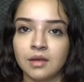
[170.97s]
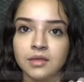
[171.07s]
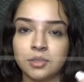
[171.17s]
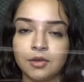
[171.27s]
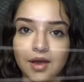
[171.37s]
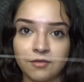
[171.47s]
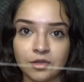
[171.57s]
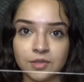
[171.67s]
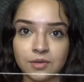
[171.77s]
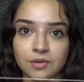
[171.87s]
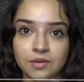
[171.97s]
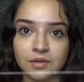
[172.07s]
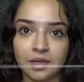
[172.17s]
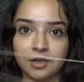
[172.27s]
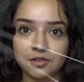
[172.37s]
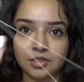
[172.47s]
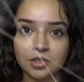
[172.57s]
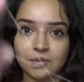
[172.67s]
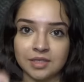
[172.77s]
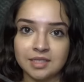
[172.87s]
So you have your circle and you're
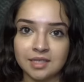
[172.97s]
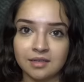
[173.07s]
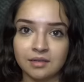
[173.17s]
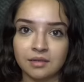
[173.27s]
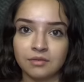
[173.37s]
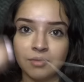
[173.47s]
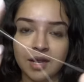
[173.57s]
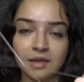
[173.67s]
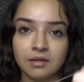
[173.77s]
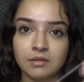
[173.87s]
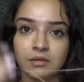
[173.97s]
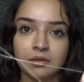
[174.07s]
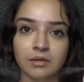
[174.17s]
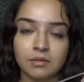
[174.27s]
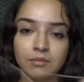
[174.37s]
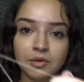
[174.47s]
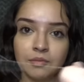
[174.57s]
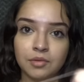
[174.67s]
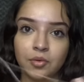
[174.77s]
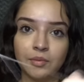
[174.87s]
just twisting, right?
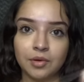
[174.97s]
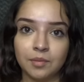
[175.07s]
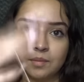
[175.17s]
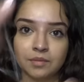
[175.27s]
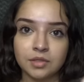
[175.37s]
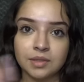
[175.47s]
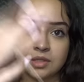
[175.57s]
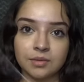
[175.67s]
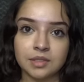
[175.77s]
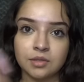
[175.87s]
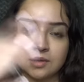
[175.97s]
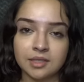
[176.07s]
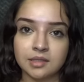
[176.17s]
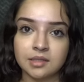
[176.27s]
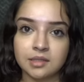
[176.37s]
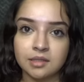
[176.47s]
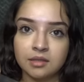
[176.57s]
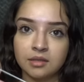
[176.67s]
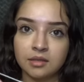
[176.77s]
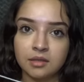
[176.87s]
Boom, boom, boom, twist, twist, twist,
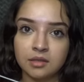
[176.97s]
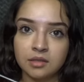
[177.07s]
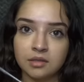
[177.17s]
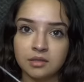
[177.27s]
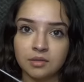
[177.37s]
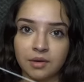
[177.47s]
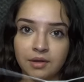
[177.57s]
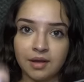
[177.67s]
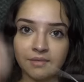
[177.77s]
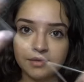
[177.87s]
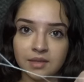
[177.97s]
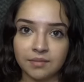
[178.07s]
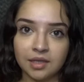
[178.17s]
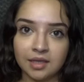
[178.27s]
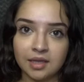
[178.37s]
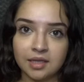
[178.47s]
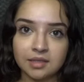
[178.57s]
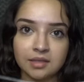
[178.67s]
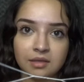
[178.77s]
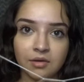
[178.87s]
to where you have something like
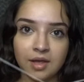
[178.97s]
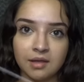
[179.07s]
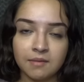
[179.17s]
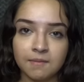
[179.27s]
this, okay?